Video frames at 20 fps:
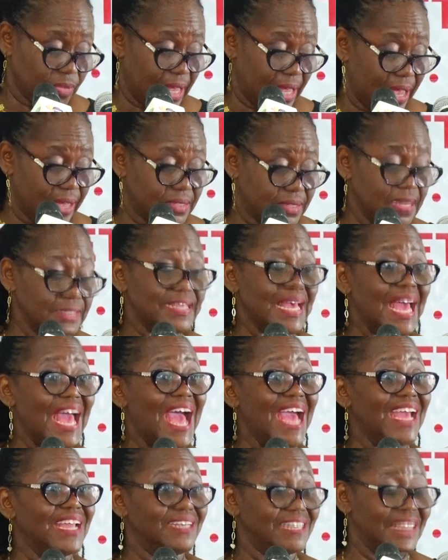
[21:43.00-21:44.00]
It is the
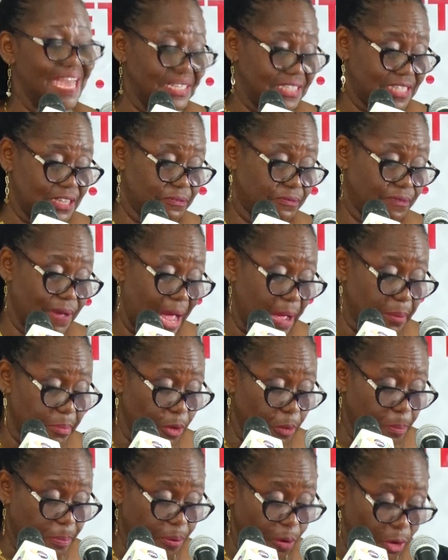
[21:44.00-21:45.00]

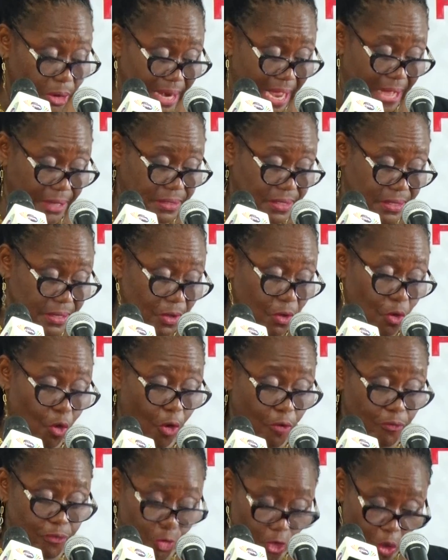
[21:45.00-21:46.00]
identifiable product
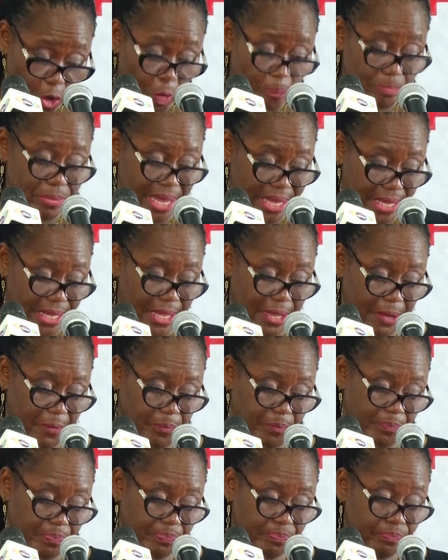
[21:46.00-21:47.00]
of lawmaking.
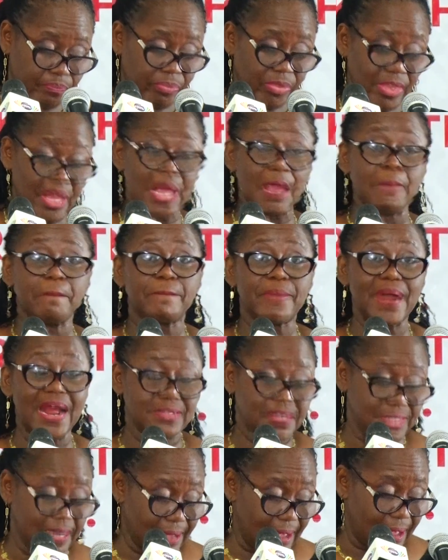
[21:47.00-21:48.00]
In
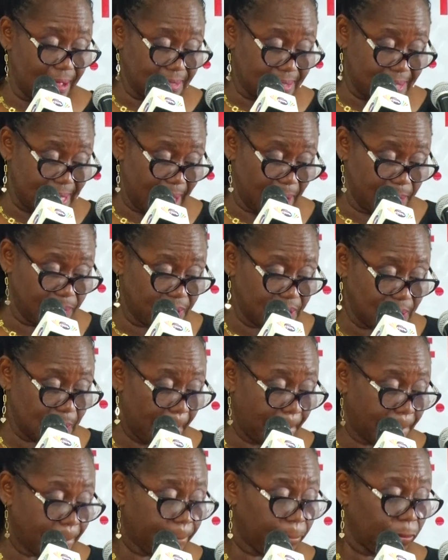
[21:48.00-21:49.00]
practical terms,
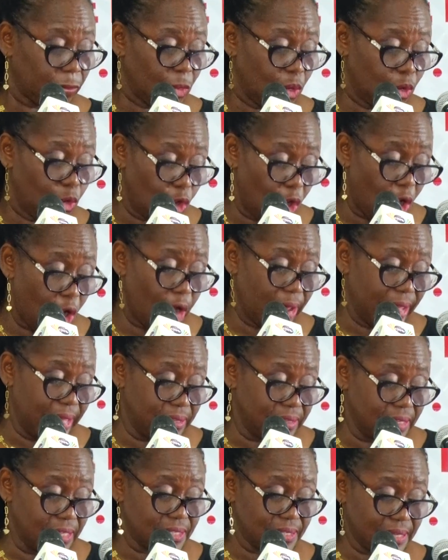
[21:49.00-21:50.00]
law
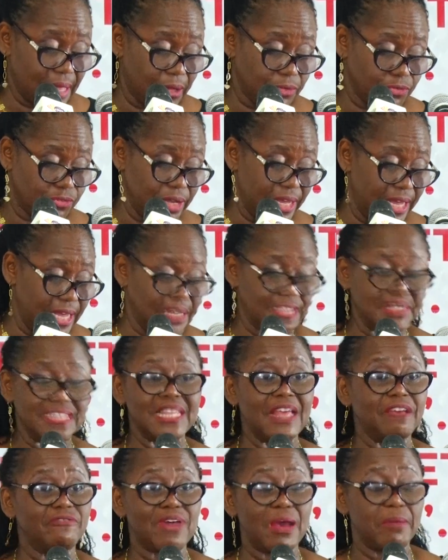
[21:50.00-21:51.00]
in this country is
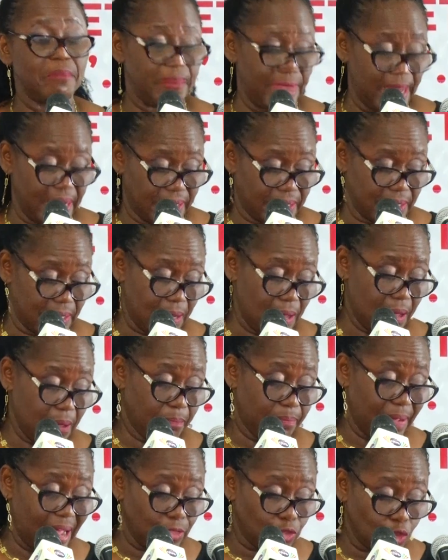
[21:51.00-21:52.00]
never made
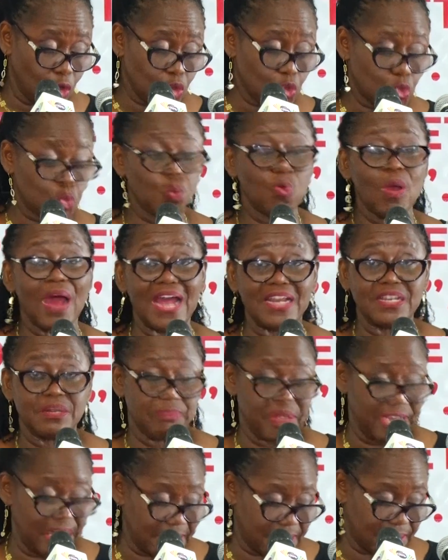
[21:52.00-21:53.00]
by those who
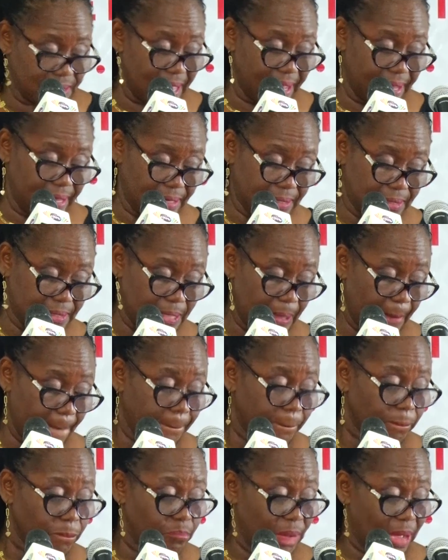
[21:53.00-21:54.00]
administer it,
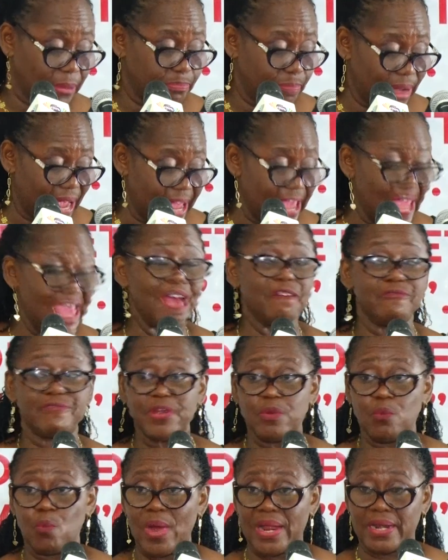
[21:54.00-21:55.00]
but by
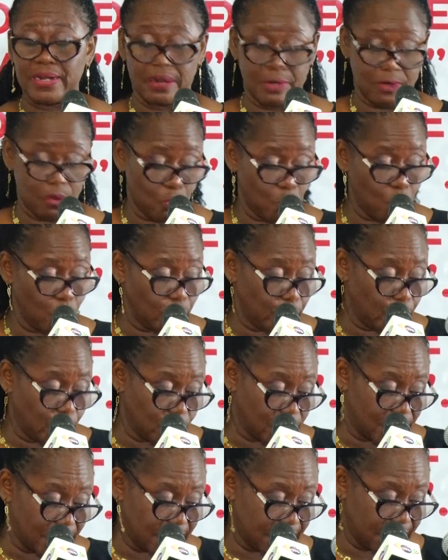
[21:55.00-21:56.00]
everyone who
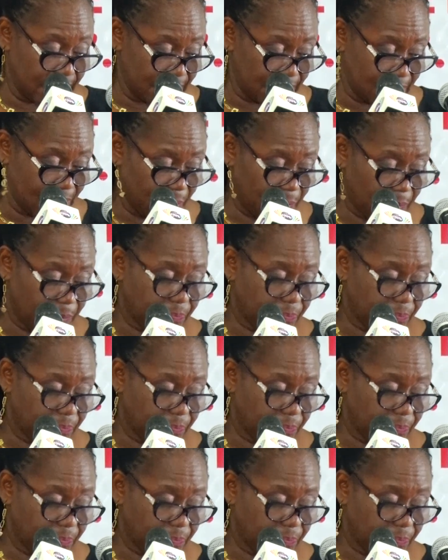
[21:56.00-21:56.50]
uses it.